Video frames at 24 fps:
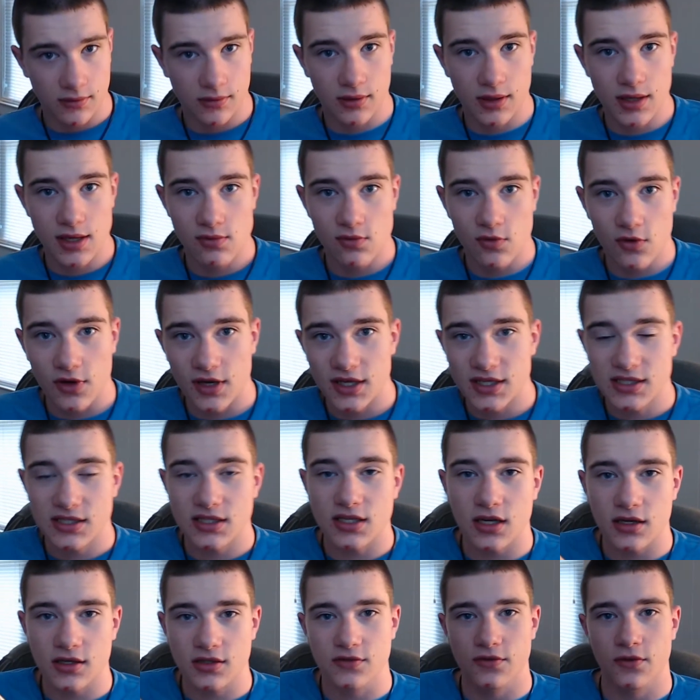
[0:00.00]
It
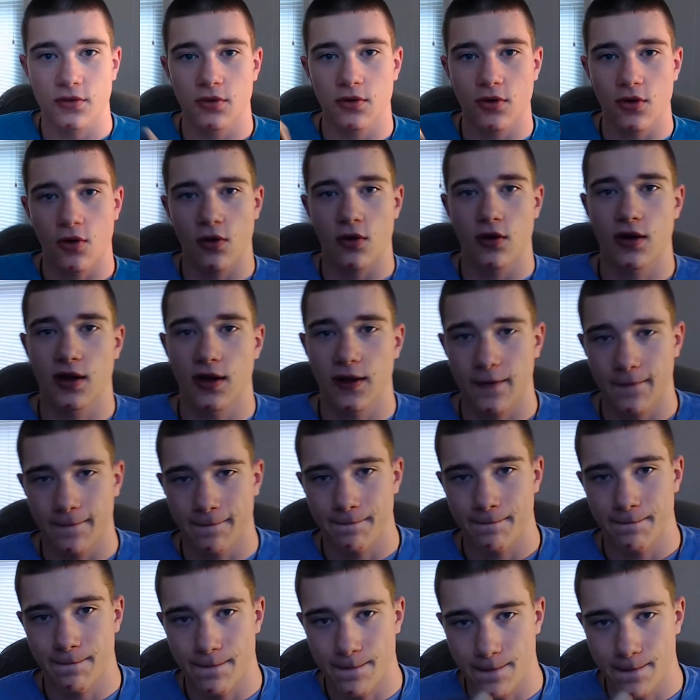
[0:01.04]
sucks for recording,